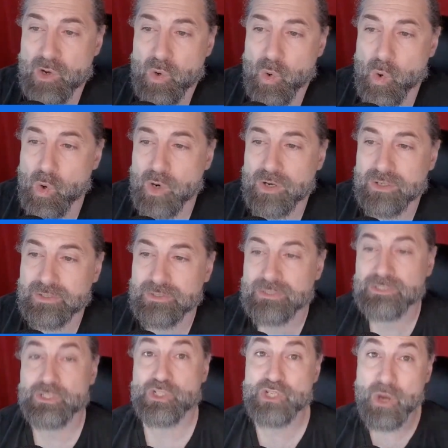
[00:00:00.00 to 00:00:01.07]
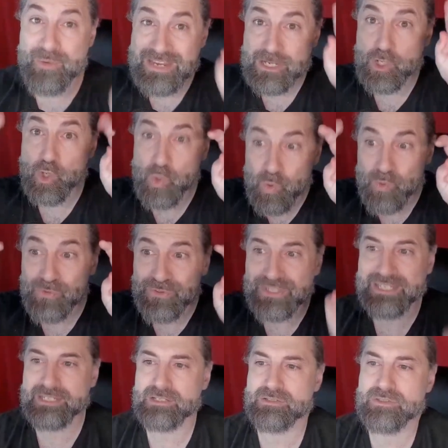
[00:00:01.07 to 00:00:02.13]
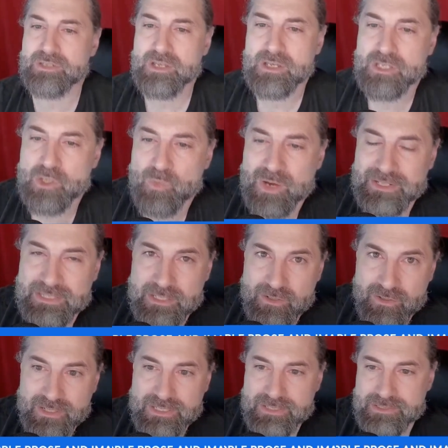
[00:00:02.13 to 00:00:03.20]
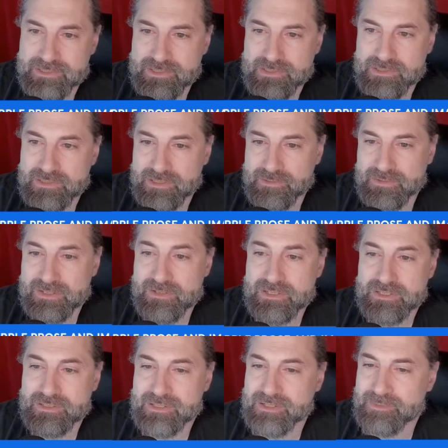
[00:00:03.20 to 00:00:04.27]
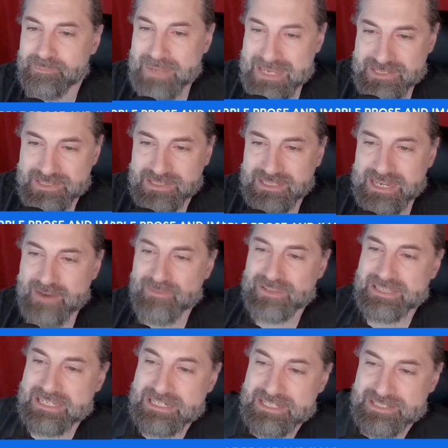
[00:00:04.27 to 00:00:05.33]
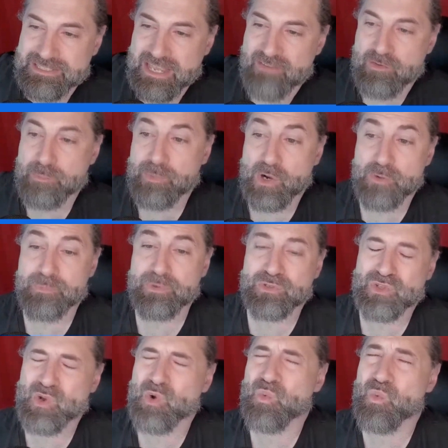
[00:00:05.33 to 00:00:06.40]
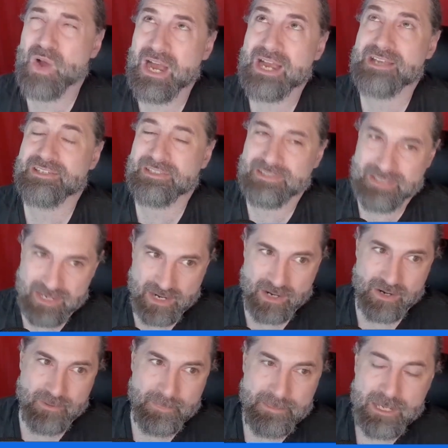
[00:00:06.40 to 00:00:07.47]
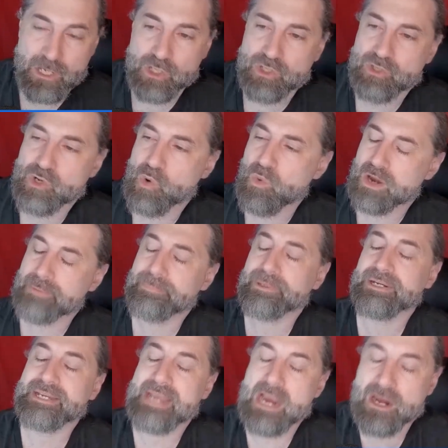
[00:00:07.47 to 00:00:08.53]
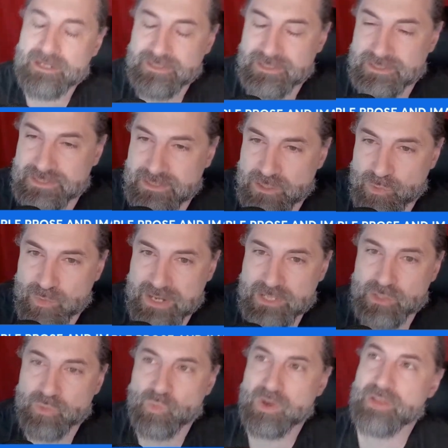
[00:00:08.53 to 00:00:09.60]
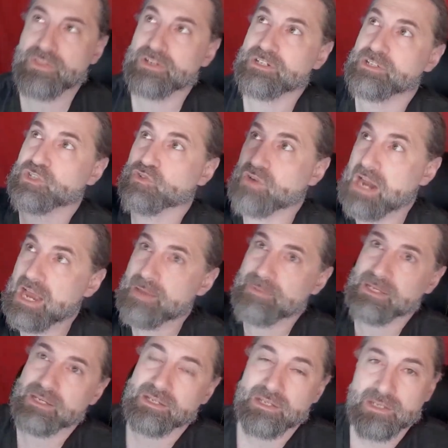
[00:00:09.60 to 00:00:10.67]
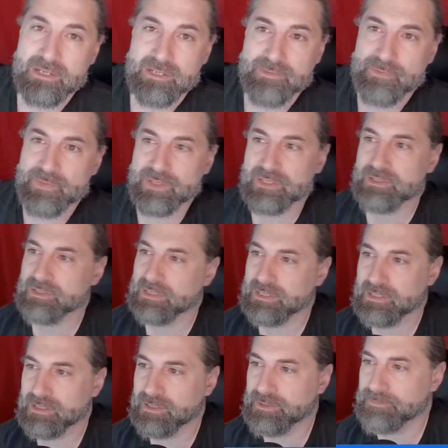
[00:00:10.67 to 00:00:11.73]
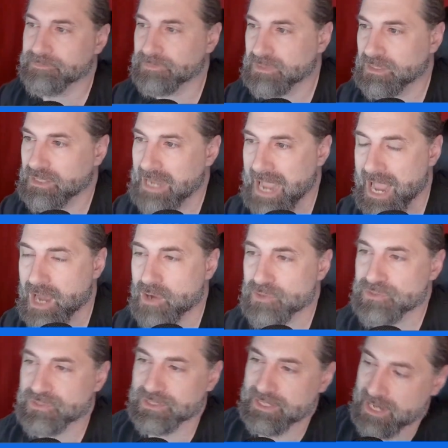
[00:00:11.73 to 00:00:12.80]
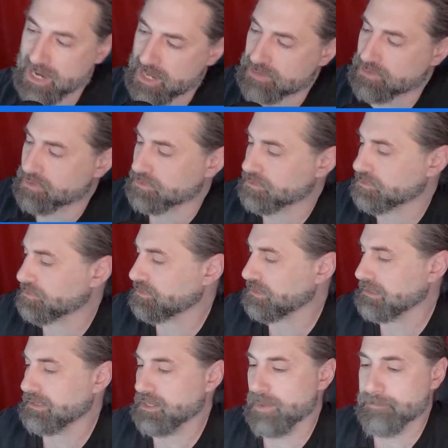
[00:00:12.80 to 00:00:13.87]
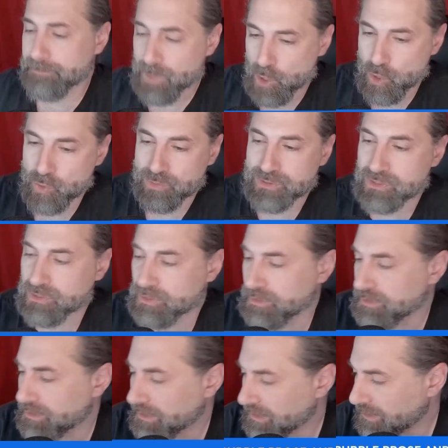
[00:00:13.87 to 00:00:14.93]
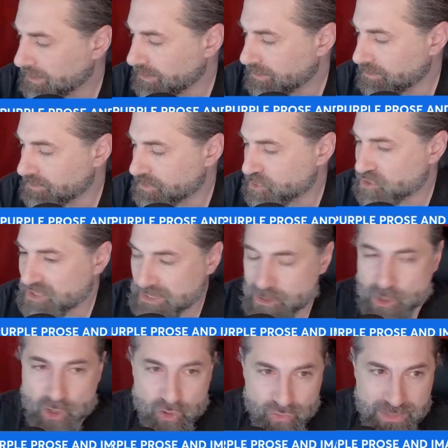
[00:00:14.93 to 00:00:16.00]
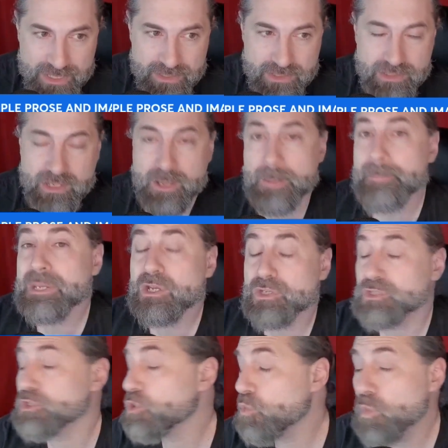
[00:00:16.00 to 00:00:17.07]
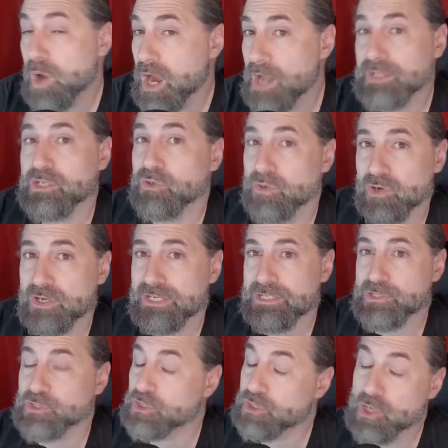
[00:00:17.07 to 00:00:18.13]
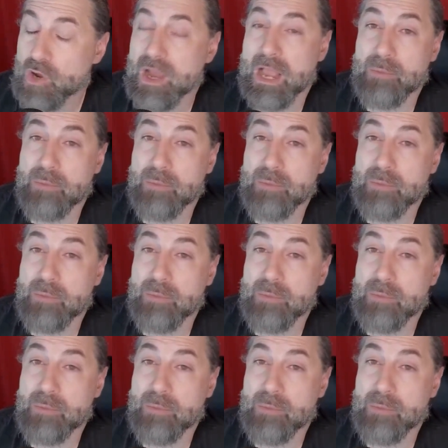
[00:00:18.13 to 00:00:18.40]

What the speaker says: or showing cool things you want the audience to see. Basically everything needs to have a purpose, or why is it there. You don't want to put a character in a situation where they're describing a house, a castle, a boat, the city streets, because you want your audience to know how